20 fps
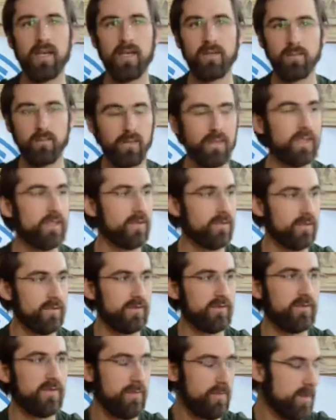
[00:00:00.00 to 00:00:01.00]
and we can
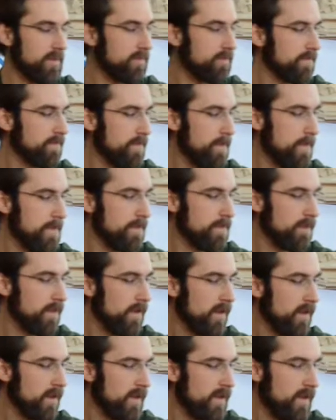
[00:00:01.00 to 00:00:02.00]
learn from them.
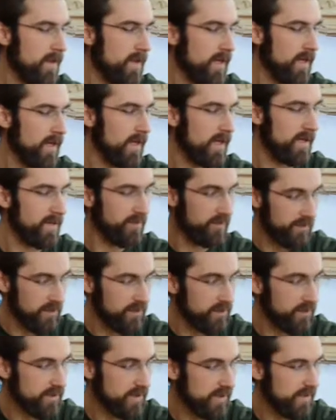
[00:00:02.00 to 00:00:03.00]

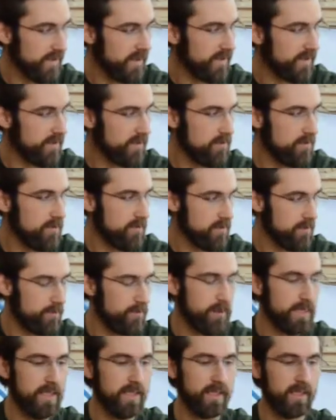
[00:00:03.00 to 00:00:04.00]
Efficiency
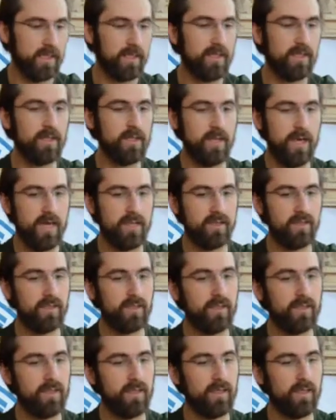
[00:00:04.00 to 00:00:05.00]
being that
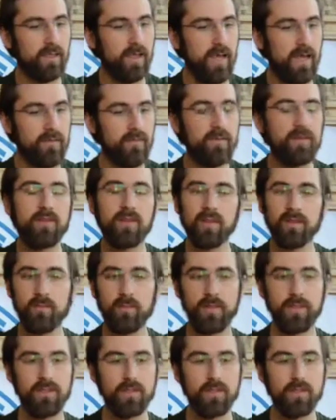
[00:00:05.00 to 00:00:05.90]
everything we